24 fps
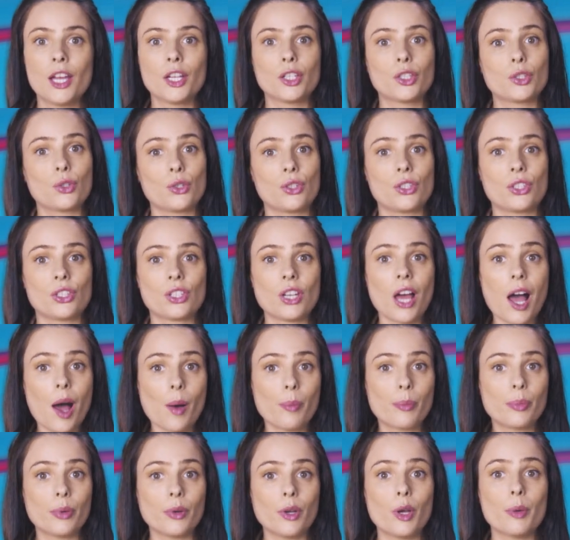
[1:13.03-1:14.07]
To
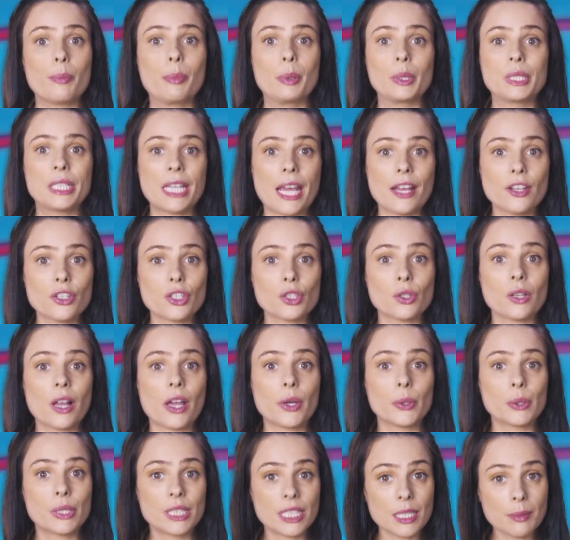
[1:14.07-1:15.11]
stop a potential
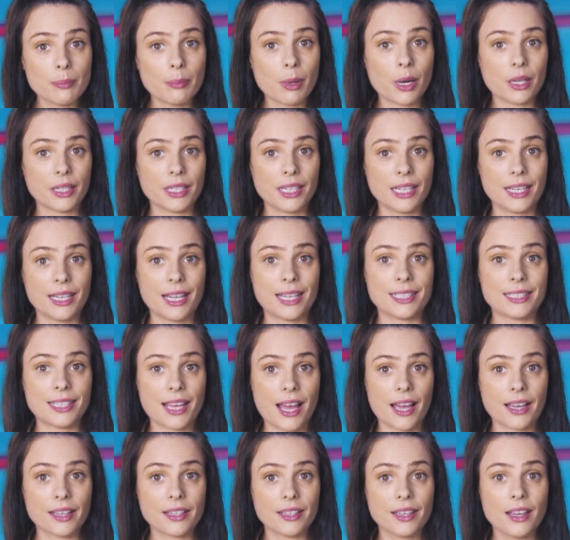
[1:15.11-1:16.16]
IoT botnet
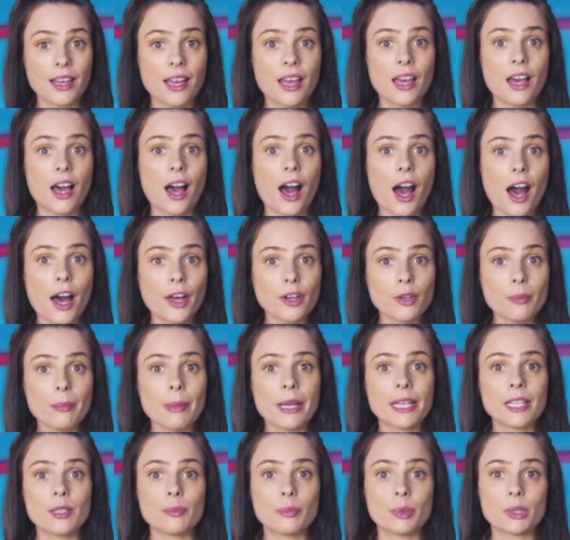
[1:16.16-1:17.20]
attack,
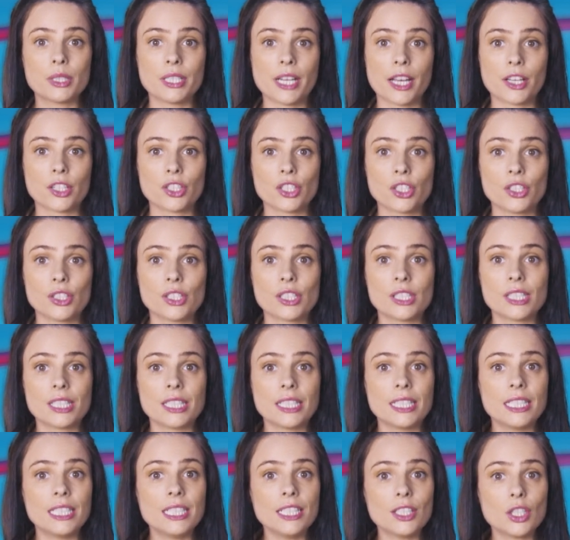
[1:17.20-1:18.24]
automated protections
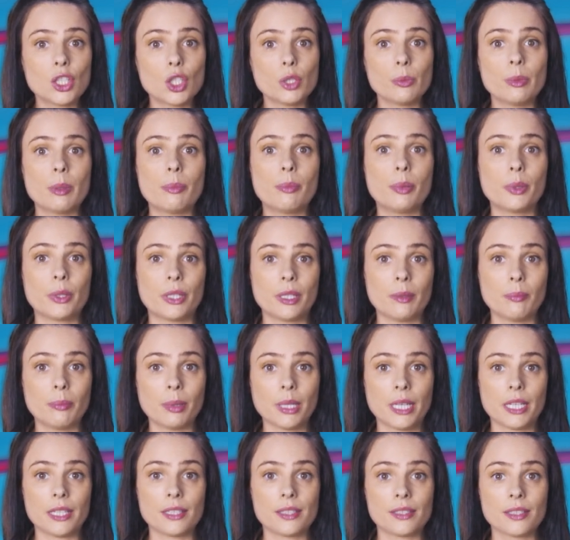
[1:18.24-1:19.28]
need to be put in
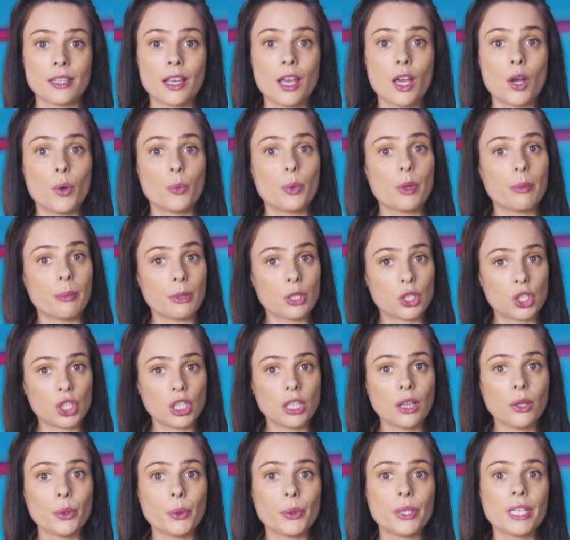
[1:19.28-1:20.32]
place with
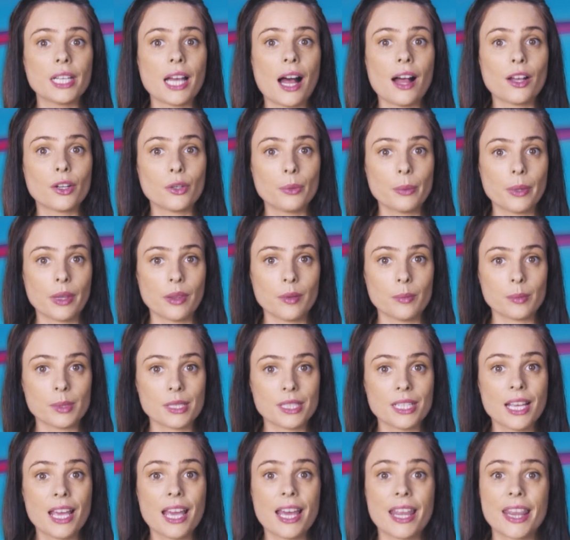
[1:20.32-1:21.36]
machine learning algorithms
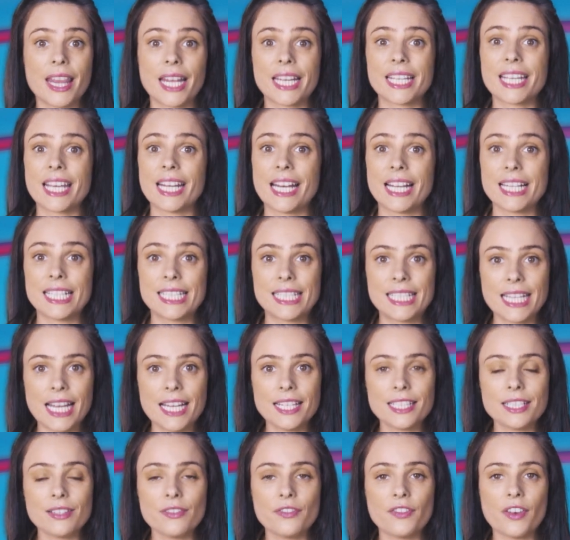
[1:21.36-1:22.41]
that can
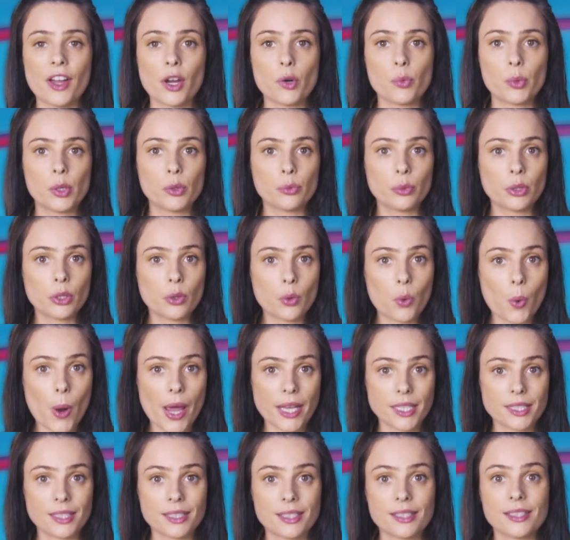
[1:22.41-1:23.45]
identify when
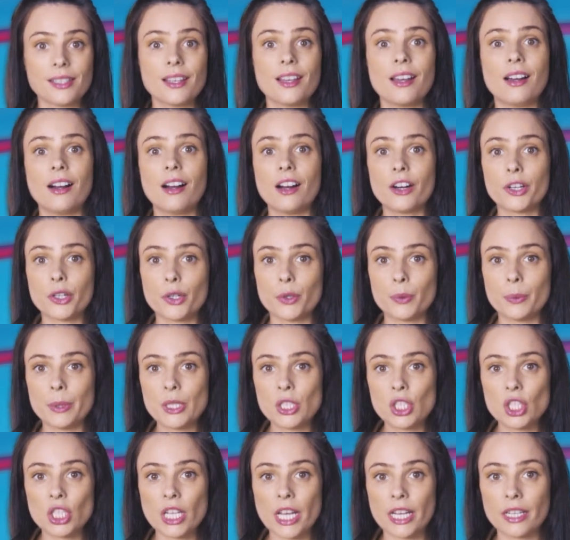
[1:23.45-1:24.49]
requests are
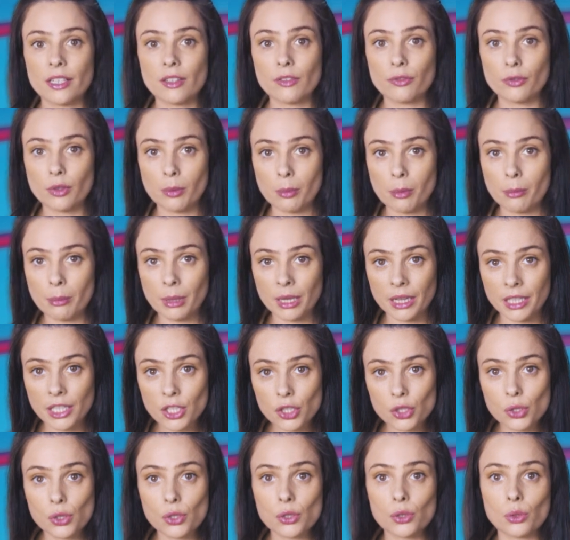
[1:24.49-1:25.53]
originating from a
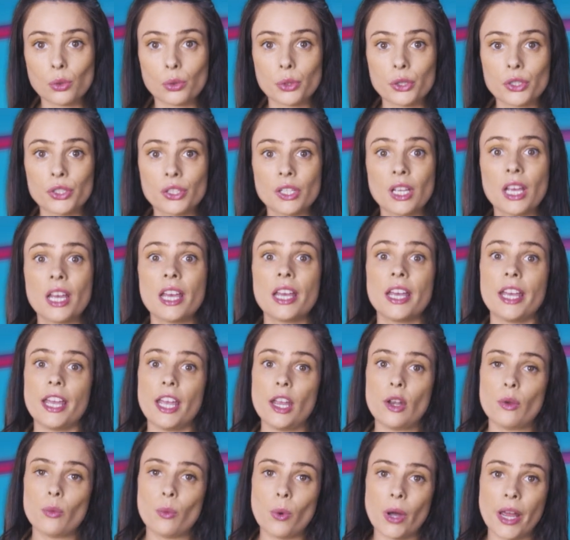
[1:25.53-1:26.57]
malicious source
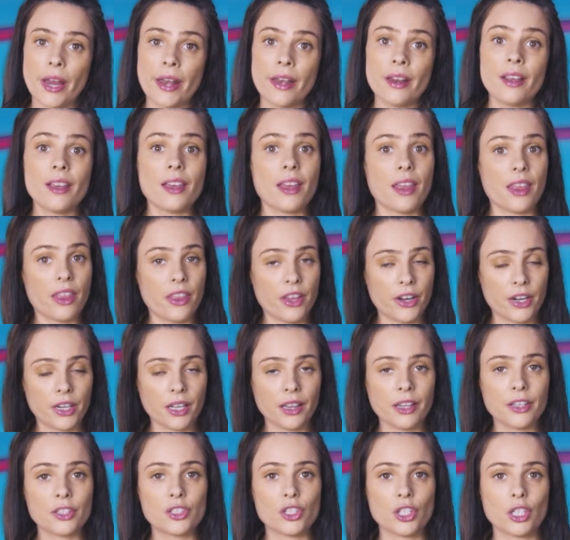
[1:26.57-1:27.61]
and when they are
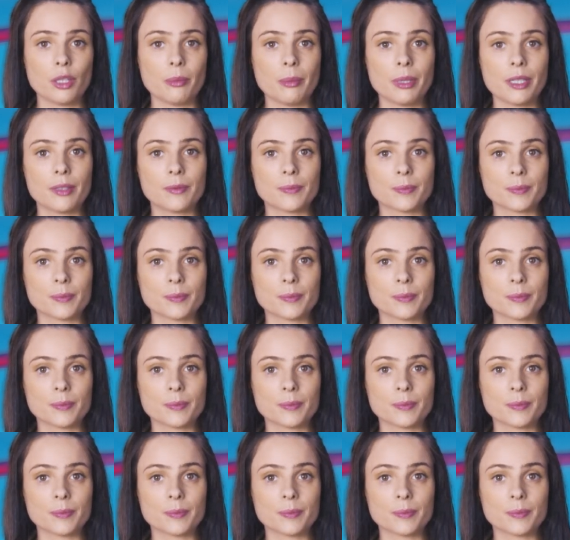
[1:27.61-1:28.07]
legitimate.